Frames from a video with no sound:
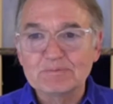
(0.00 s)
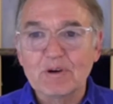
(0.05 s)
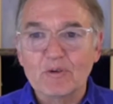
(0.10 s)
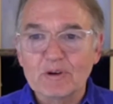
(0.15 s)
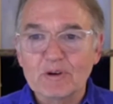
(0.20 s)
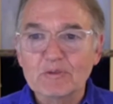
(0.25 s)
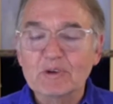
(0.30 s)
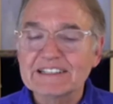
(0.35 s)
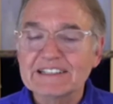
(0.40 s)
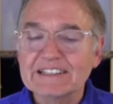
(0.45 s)
but
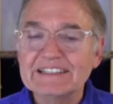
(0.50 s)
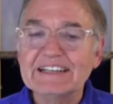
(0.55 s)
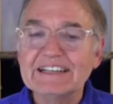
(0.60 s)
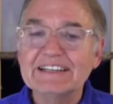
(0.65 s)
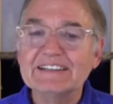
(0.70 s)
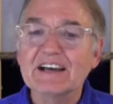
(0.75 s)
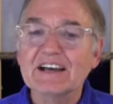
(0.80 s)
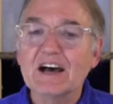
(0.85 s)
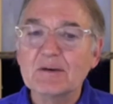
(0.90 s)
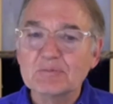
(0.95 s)
we really
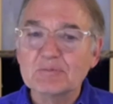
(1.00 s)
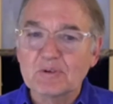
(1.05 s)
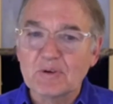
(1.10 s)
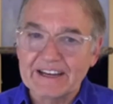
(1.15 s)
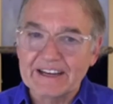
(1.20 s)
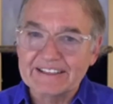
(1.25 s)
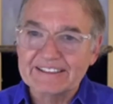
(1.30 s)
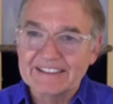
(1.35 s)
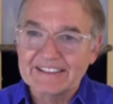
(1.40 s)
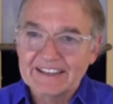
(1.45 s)
need to
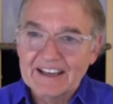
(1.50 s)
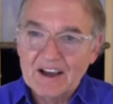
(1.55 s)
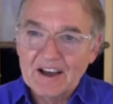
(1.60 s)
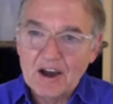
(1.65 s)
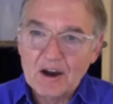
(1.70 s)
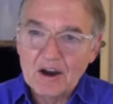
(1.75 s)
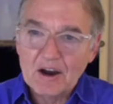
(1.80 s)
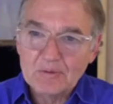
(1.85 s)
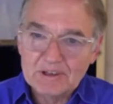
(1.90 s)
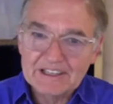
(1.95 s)
upgrade
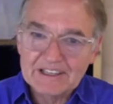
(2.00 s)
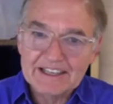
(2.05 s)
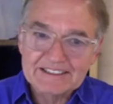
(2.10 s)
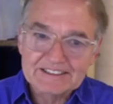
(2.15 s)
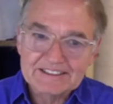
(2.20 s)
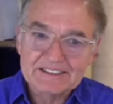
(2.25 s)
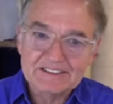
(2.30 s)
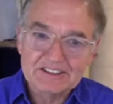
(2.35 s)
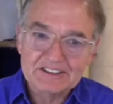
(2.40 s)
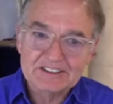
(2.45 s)
our
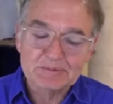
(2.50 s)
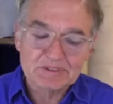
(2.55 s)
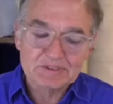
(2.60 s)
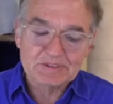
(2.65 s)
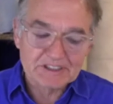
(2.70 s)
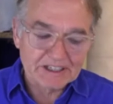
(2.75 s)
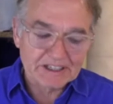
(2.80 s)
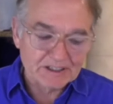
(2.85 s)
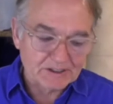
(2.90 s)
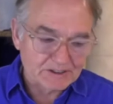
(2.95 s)
relationship
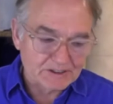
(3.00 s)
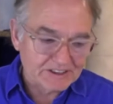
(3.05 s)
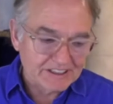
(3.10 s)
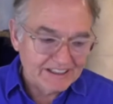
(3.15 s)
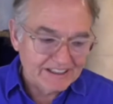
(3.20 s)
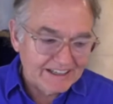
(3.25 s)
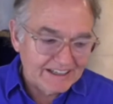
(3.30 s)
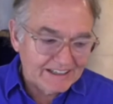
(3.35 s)
skills.